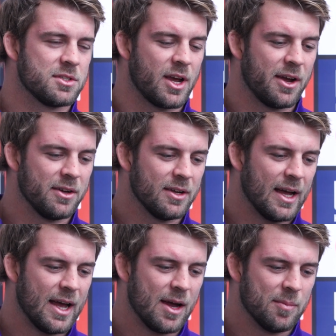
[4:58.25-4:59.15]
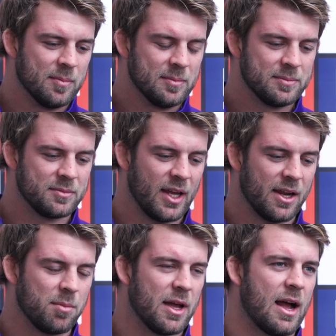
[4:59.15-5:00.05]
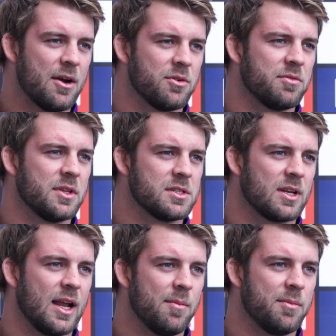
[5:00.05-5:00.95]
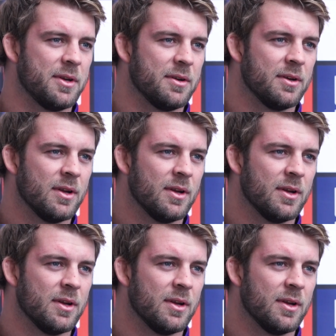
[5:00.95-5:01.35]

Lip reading: So to play 100 for this club and